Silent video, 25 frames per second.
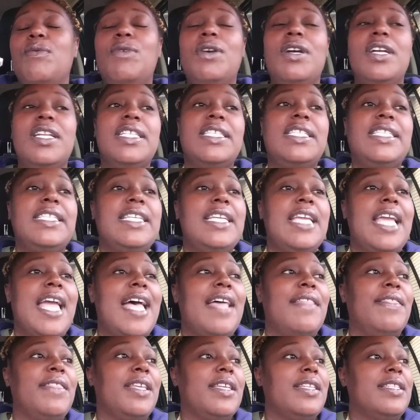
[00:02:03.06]
We're going to see
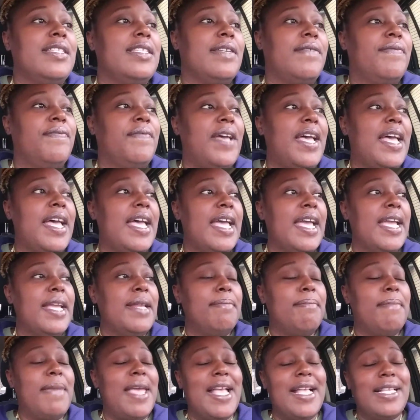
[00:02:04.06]
how the
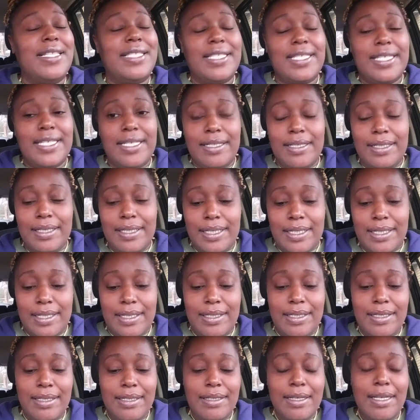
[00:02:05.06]
divine
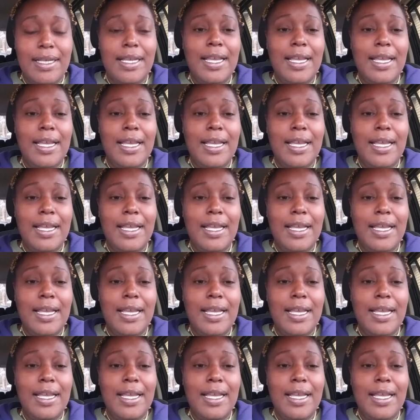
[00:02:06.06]
masculine